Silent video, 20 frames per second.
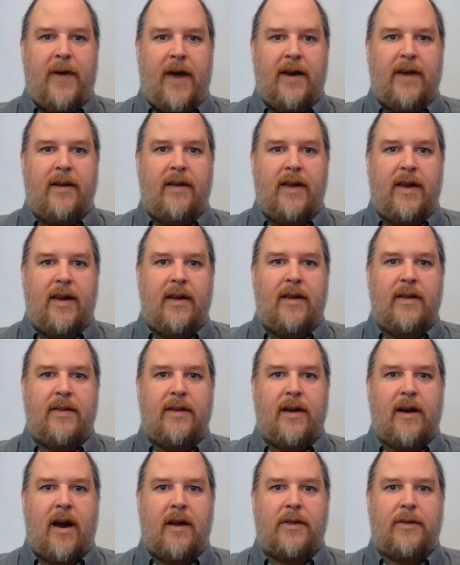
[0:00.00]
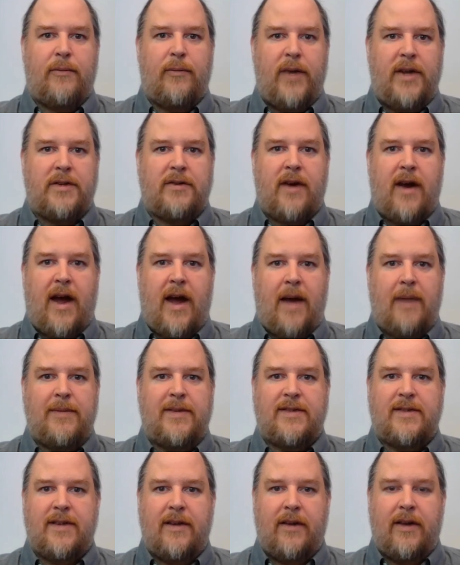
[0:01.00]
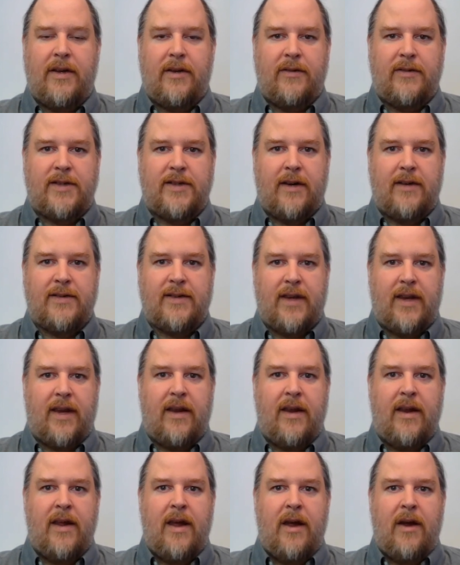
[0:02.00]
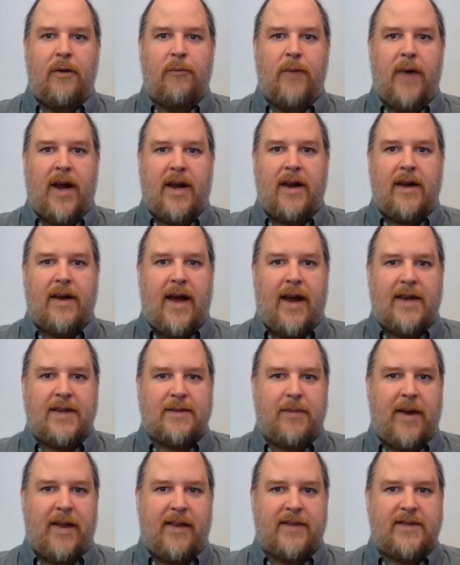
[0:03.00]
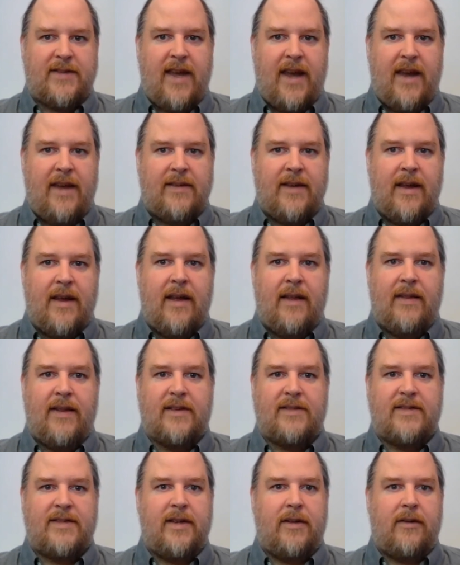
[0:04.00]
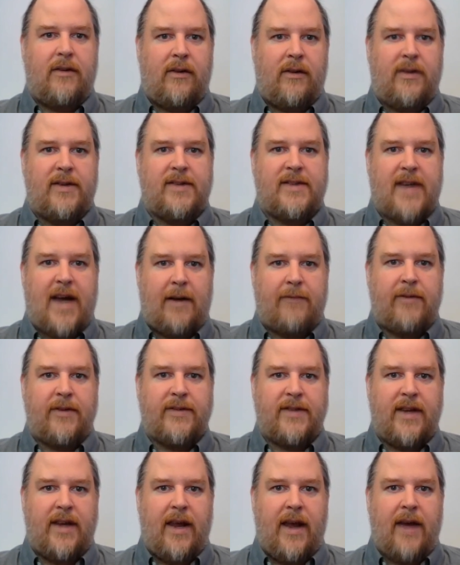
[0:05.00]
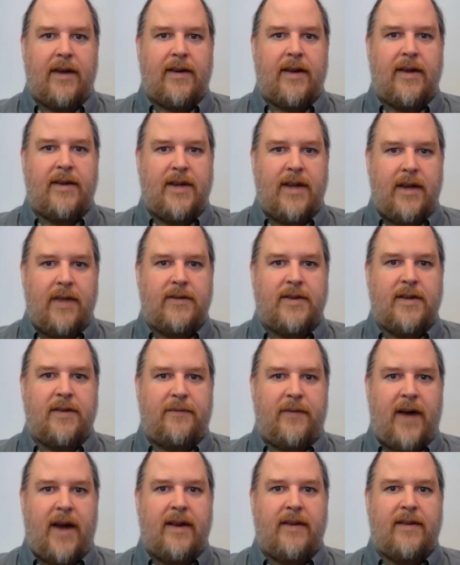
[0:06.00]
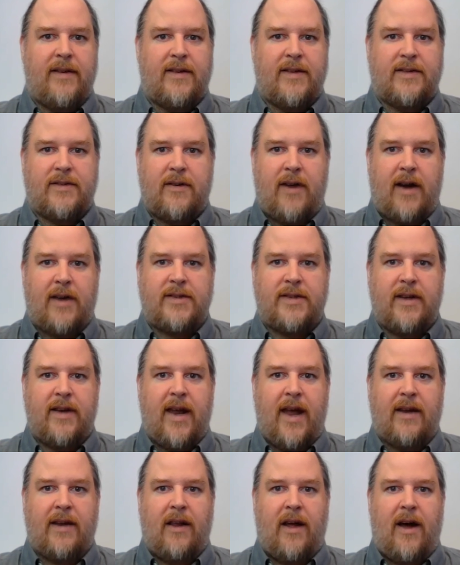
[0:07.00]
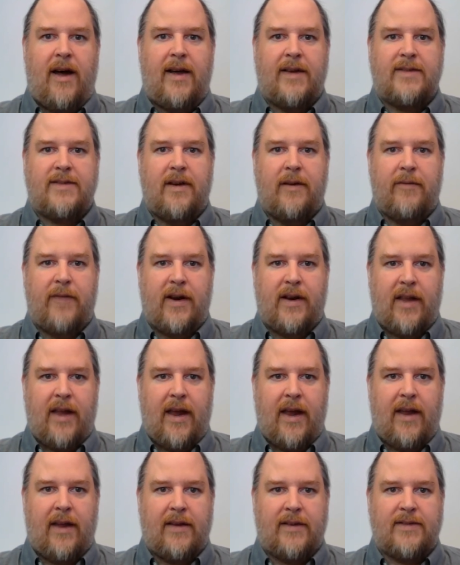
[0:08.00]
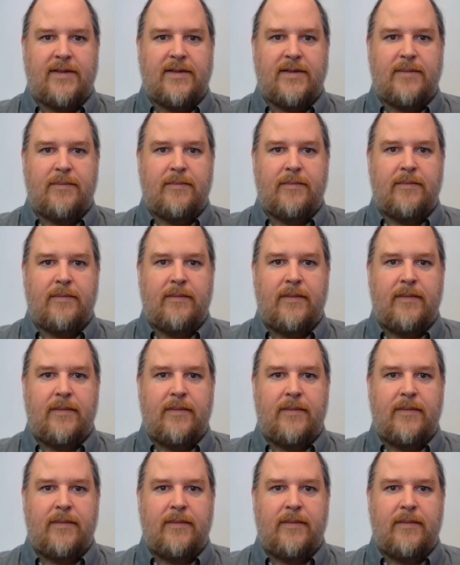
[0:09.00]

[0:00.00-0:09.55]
Finally, there are 3 tribes still in New Jersey, recognized by the state, that still hold sovereignty and continue to fight the destruction and loss of their lands.